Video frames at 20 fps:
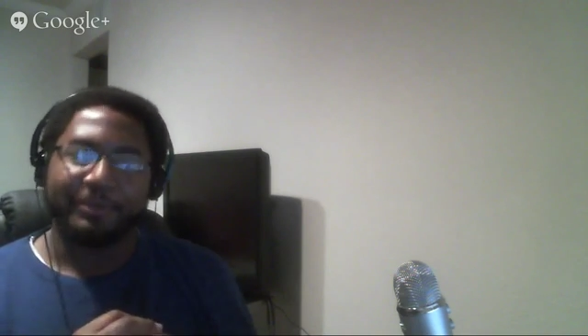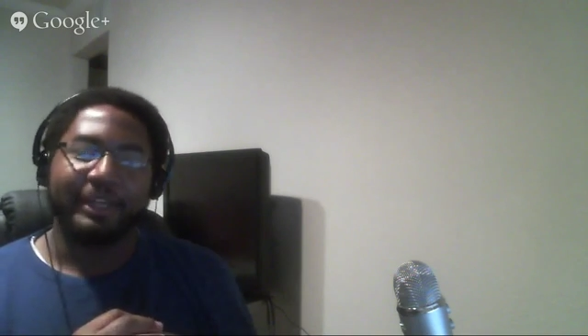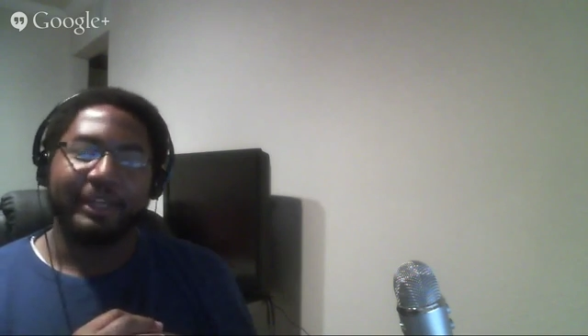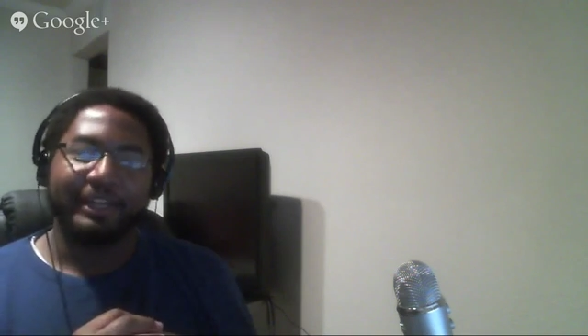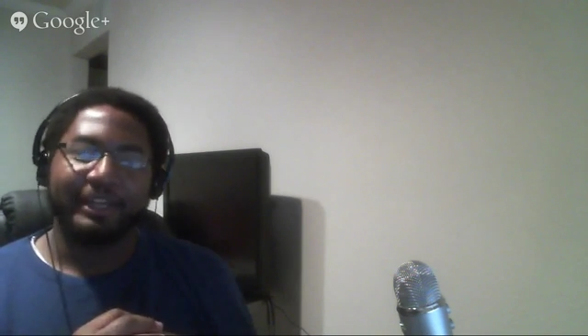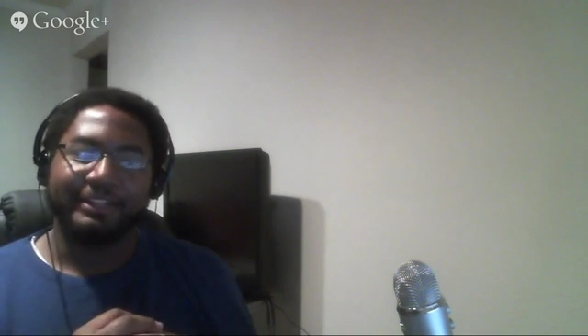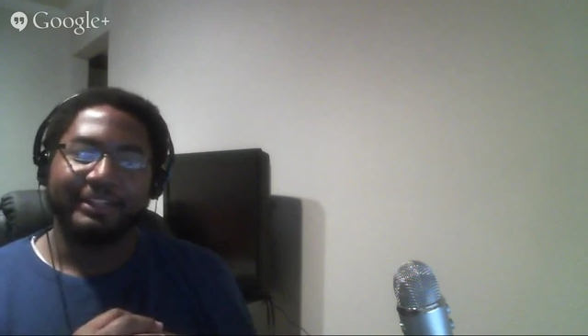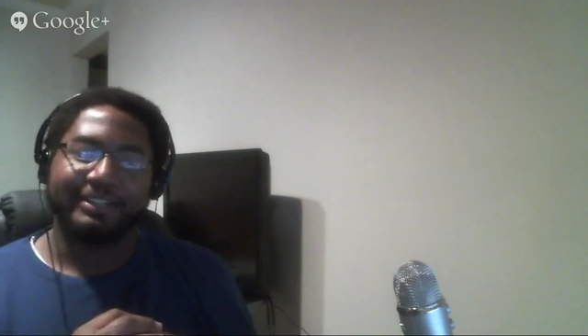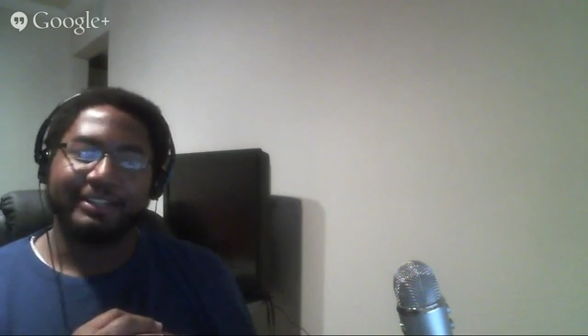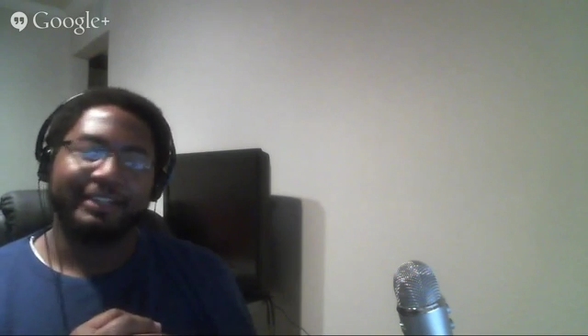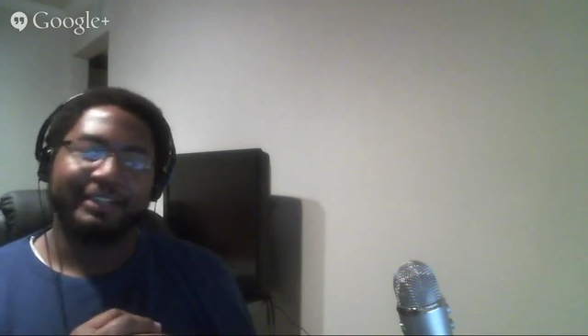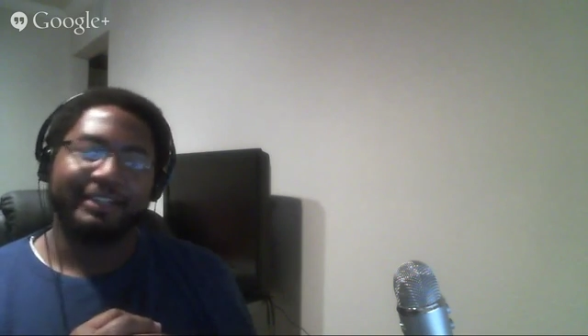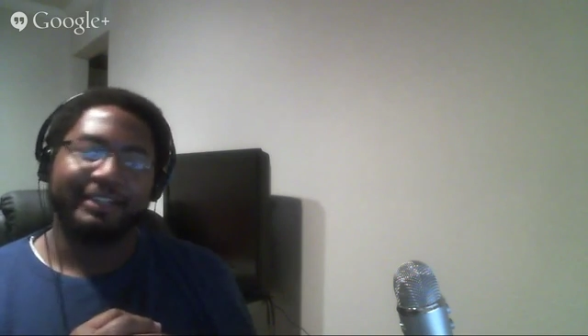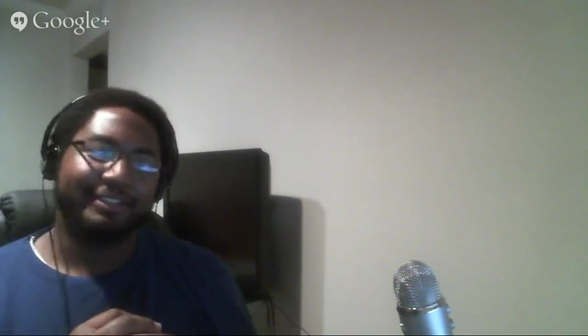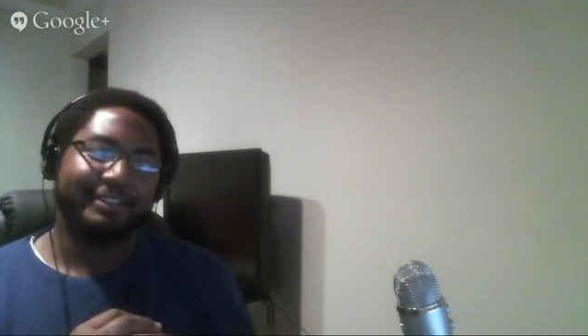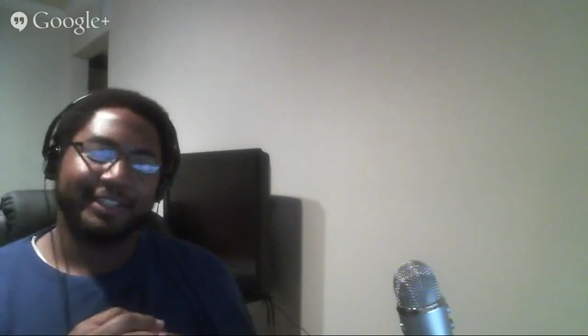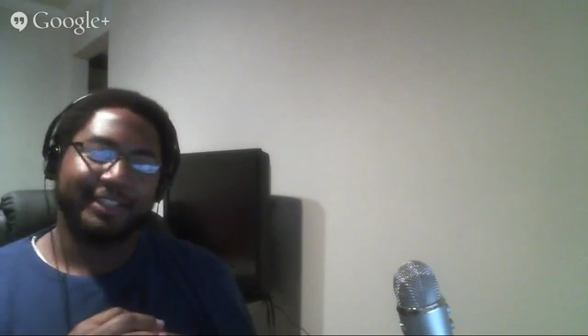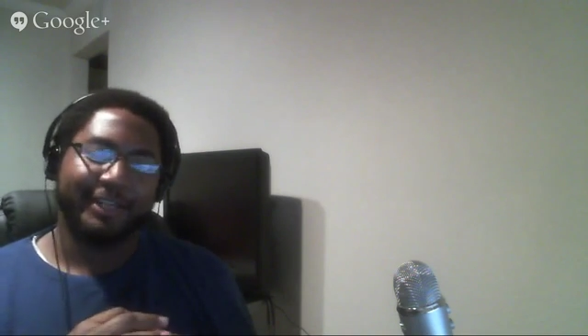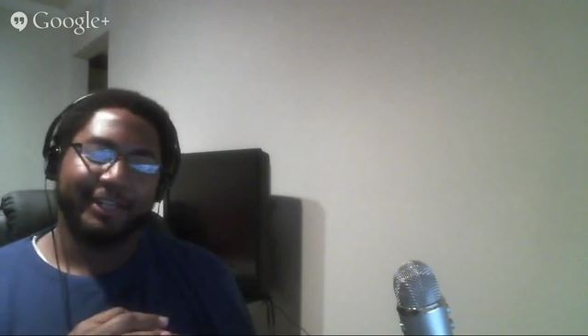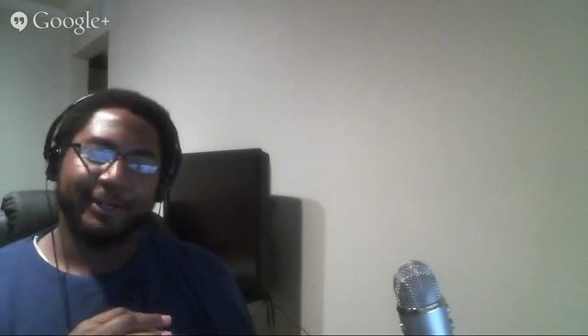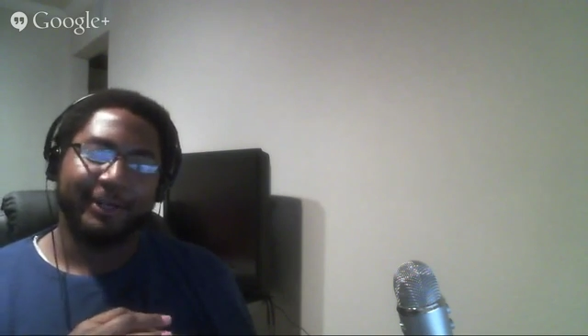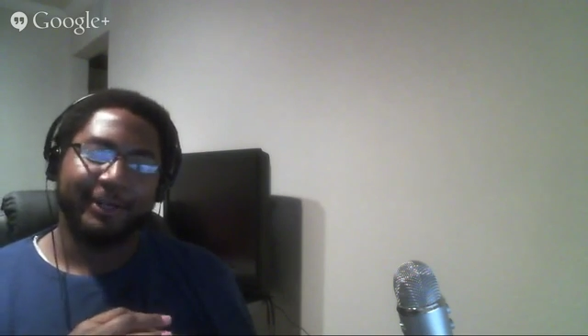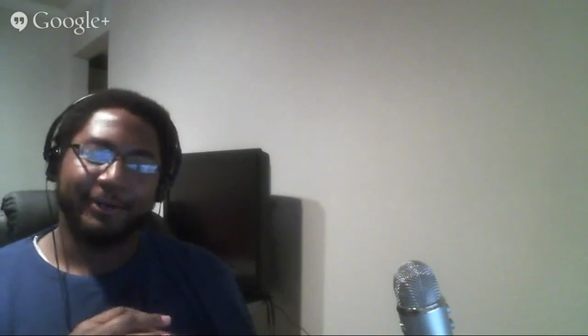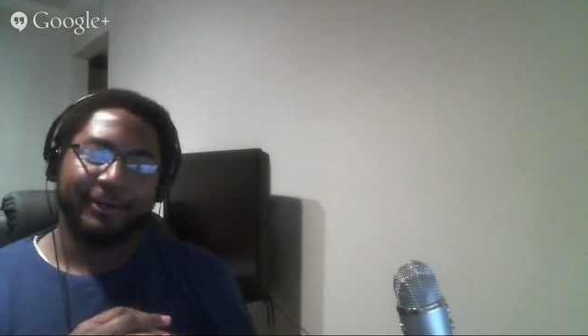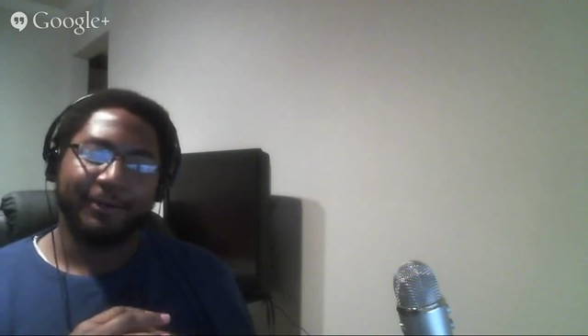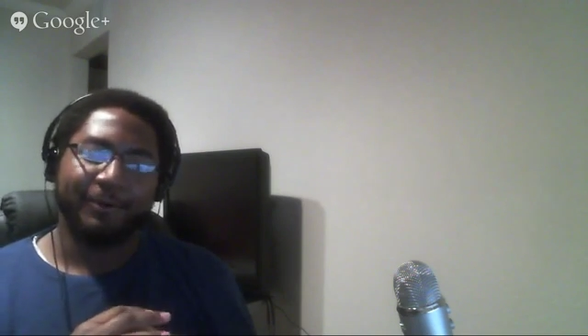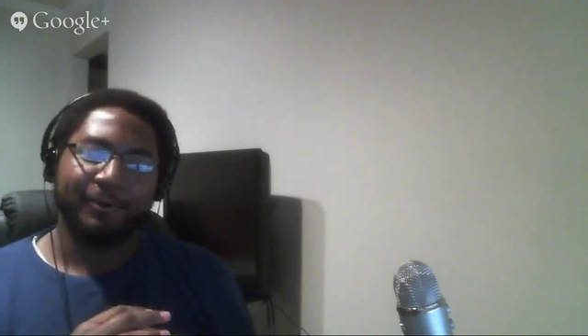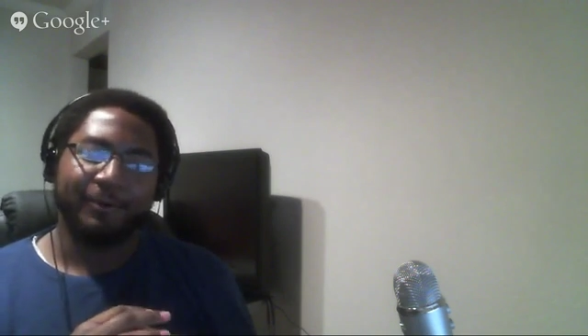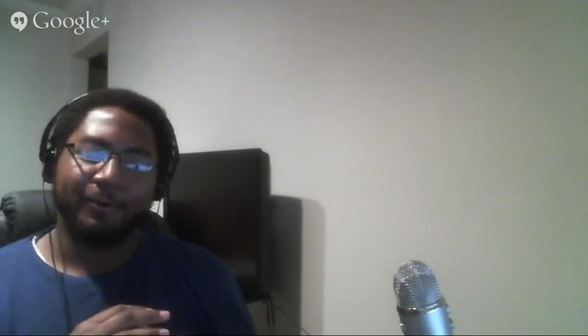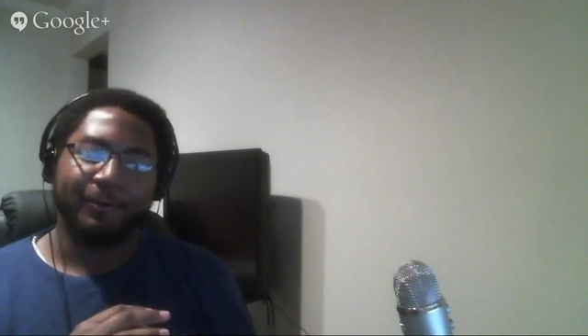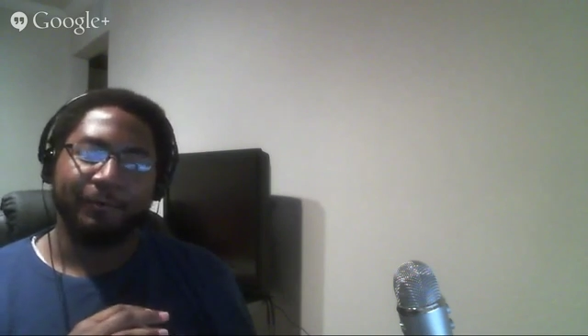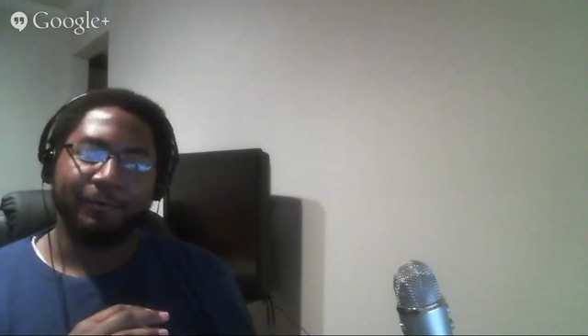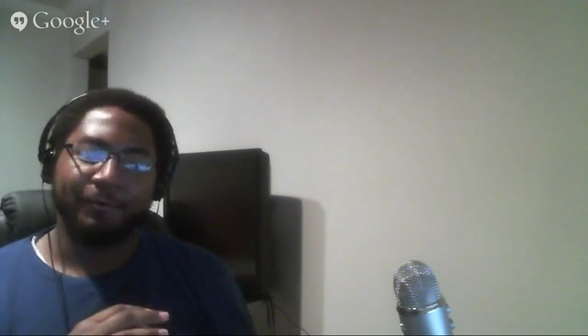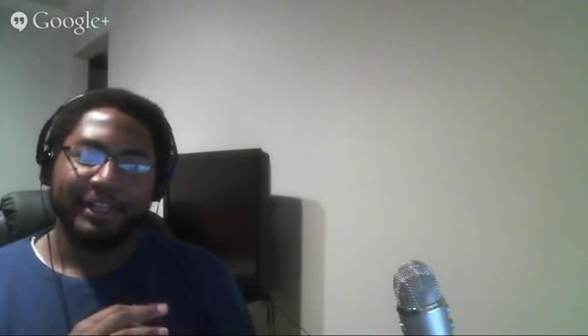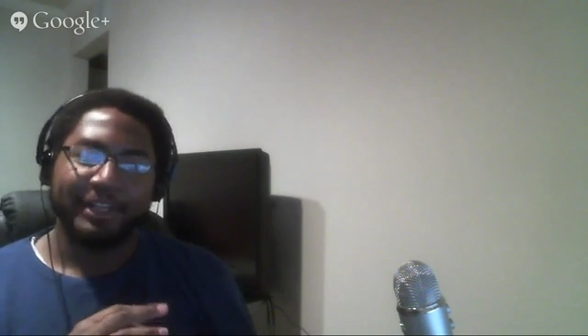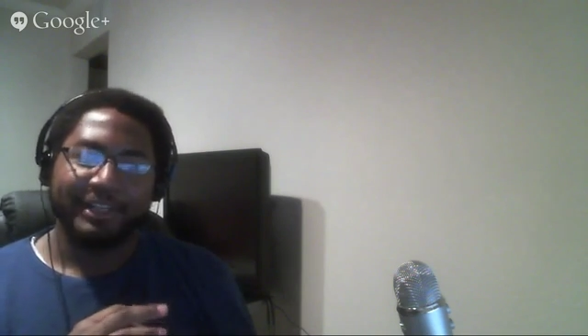minutes. And so...